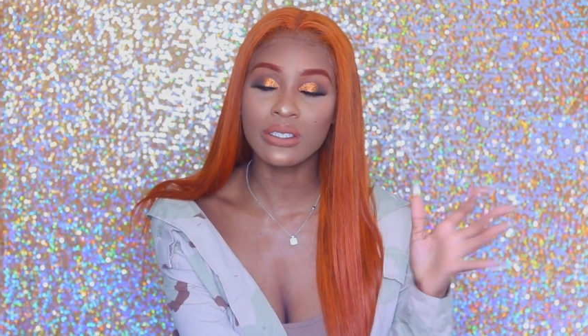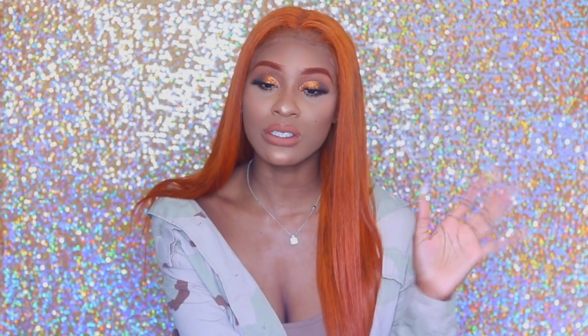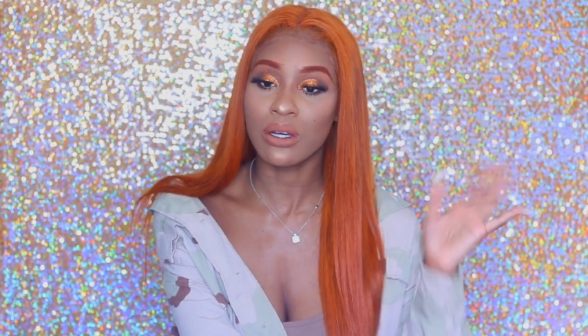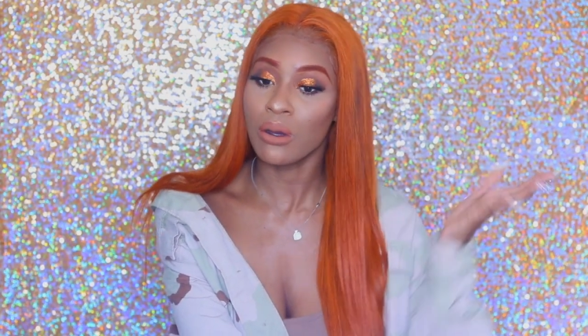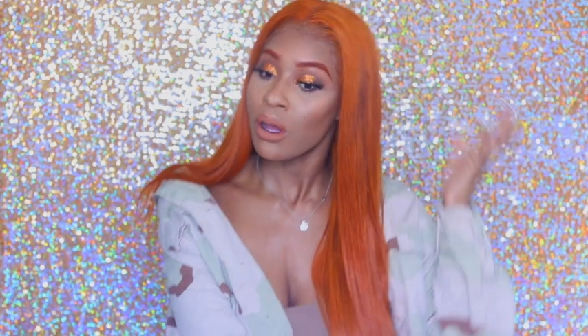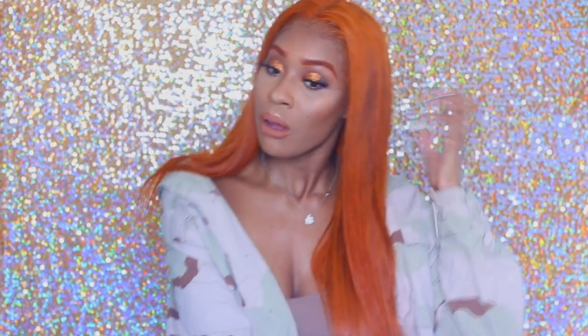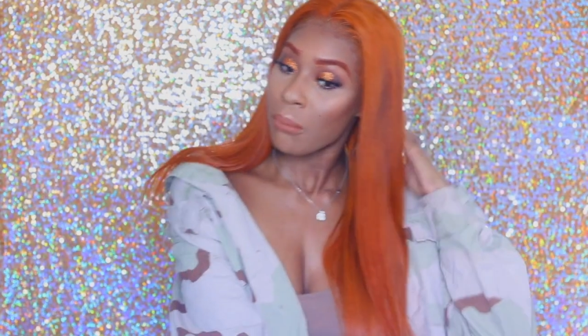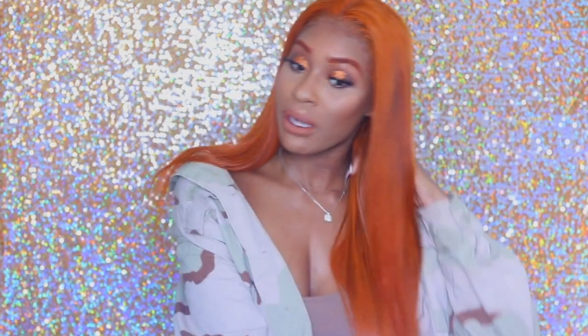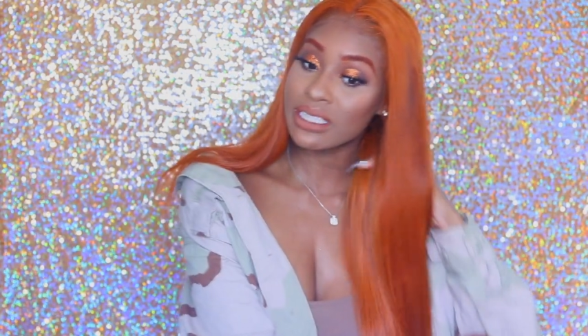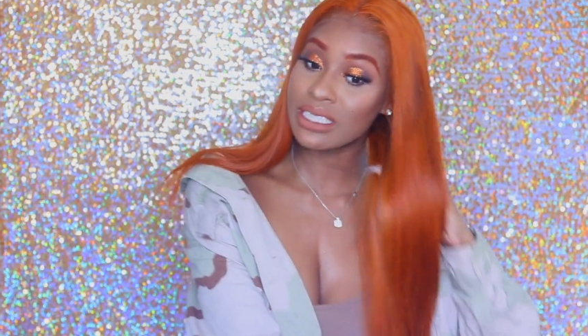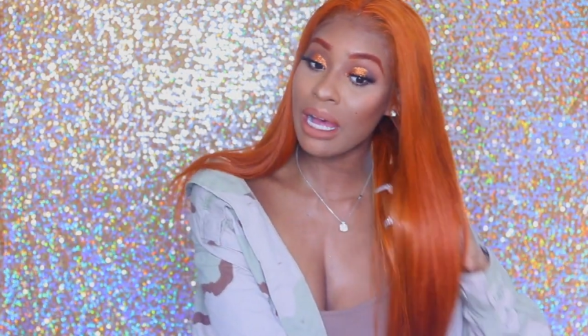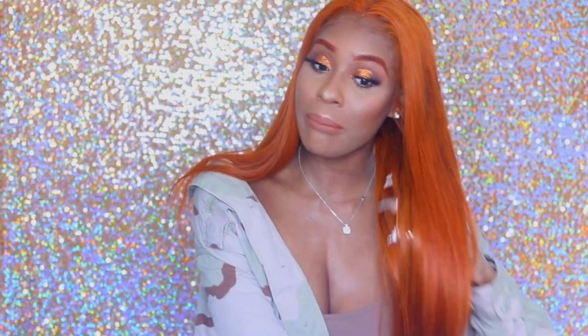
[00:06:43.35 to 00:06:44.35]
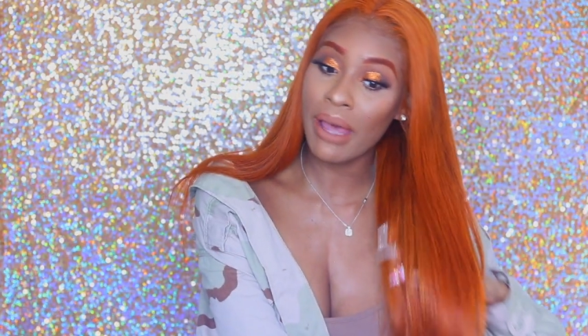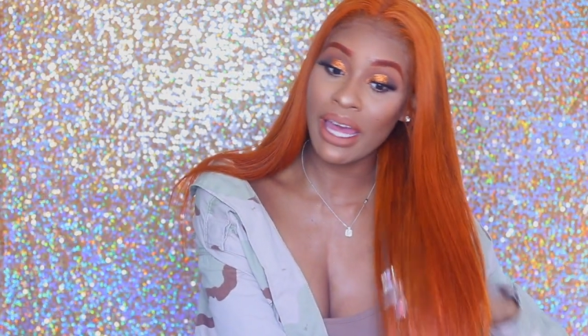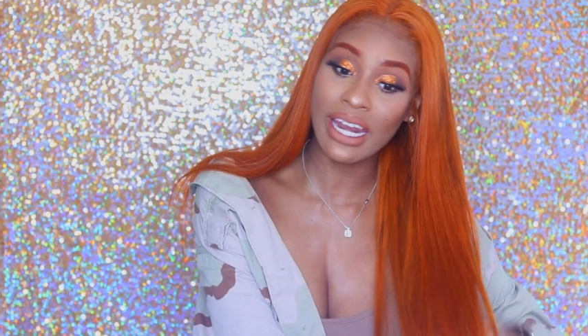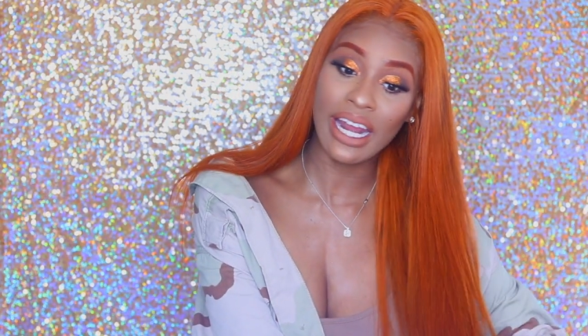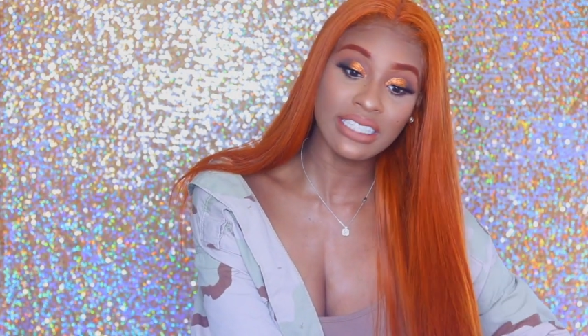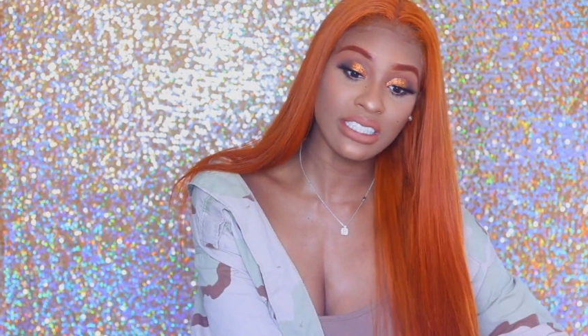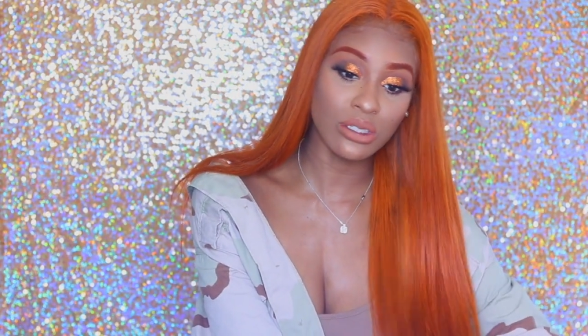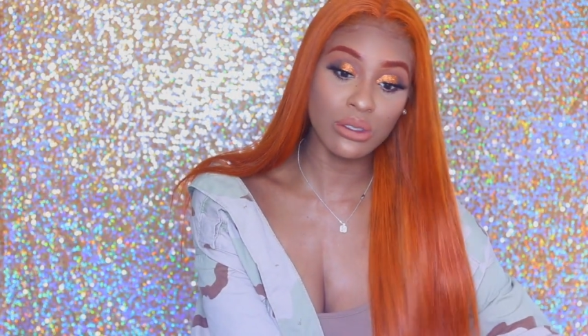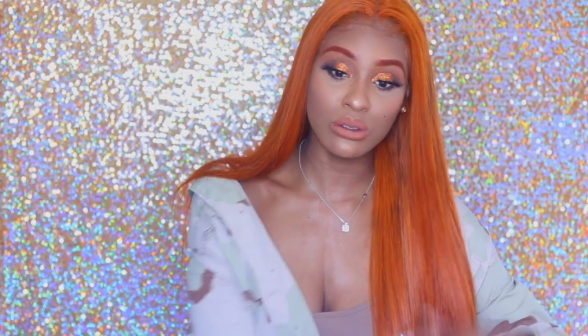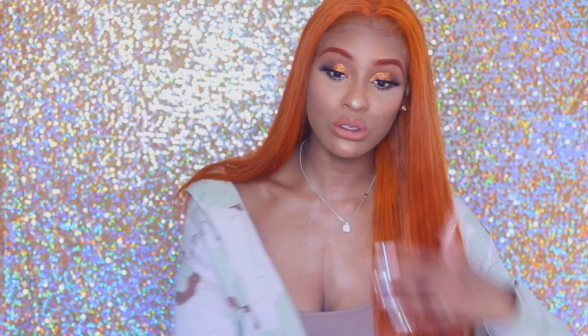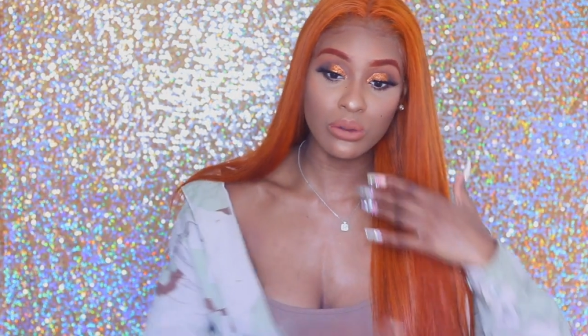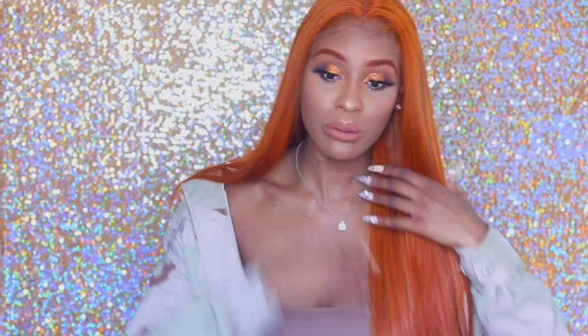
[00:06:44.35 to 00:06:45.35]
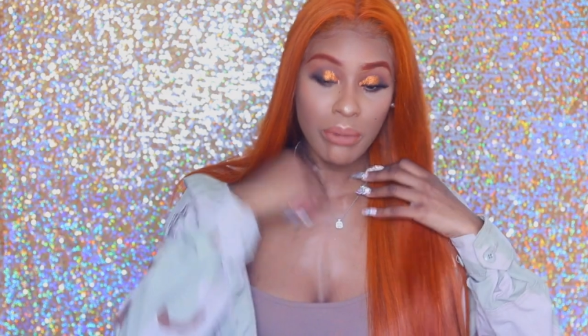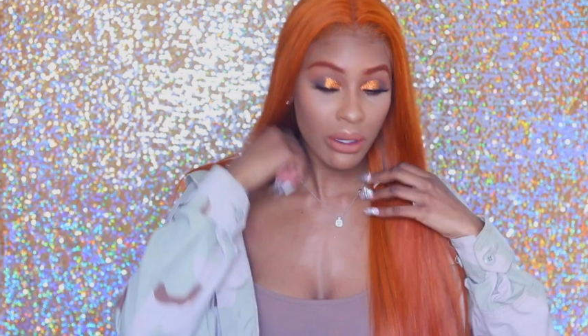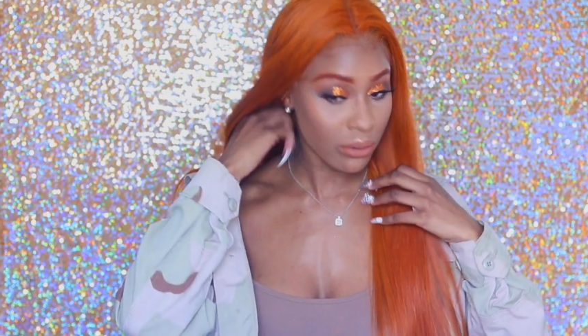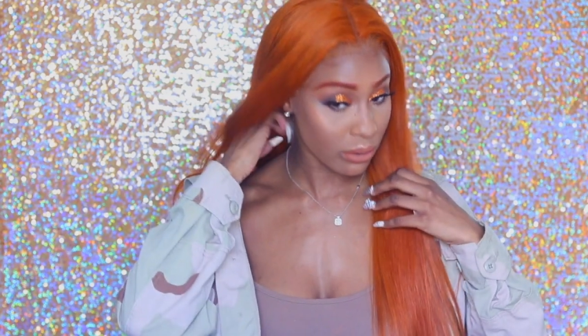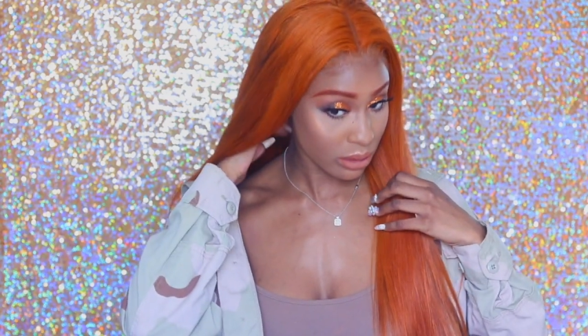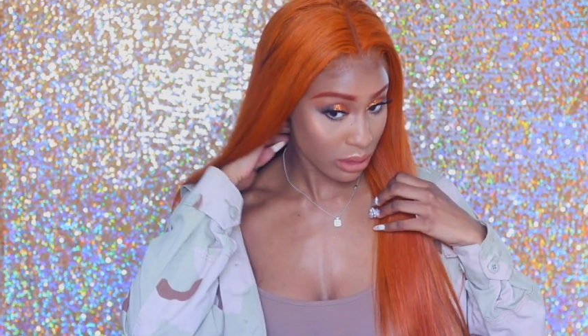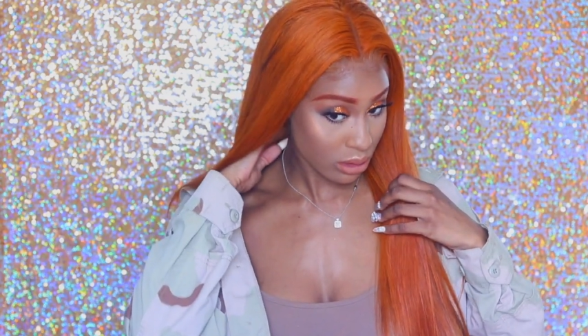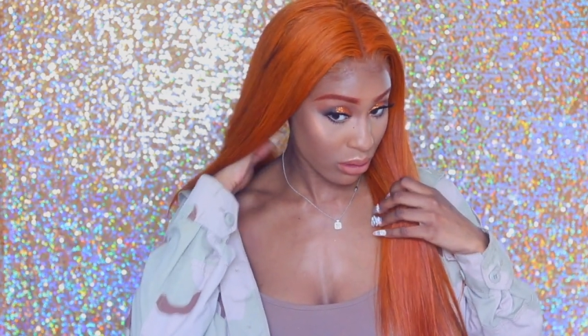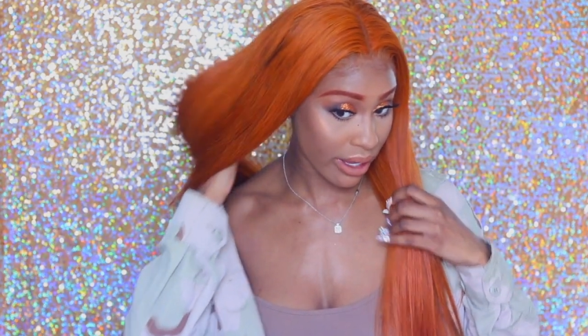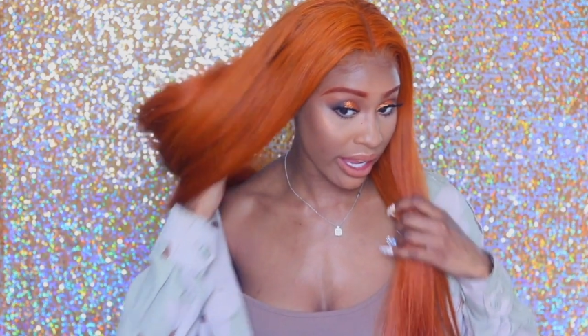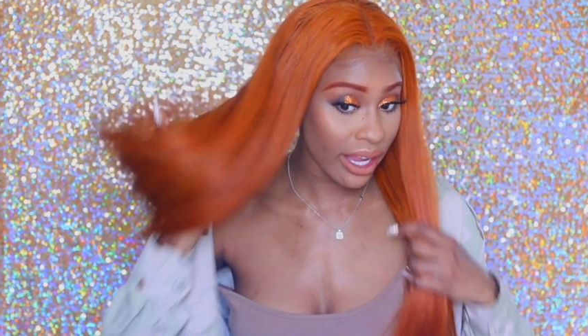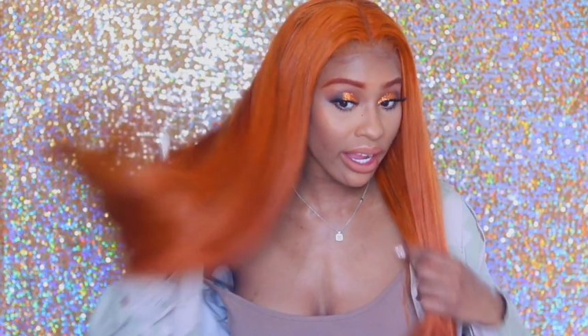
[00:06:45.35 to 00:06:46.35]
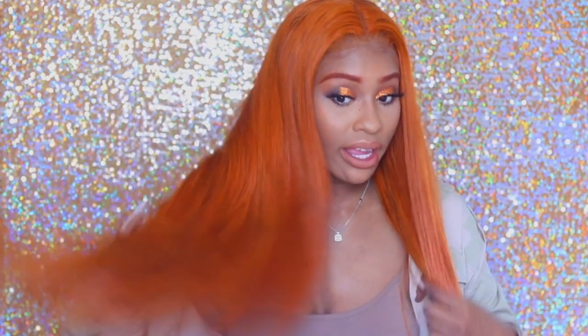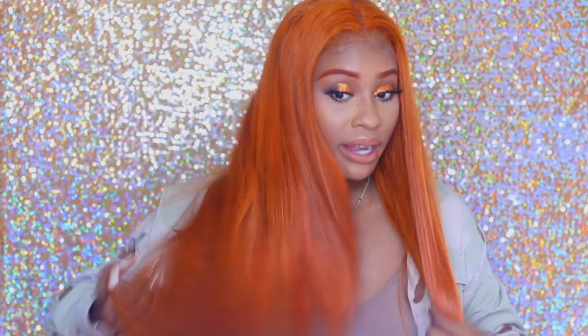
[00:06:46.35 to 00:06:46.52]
So, but it's not bad, and I still use 3 bundles, okay?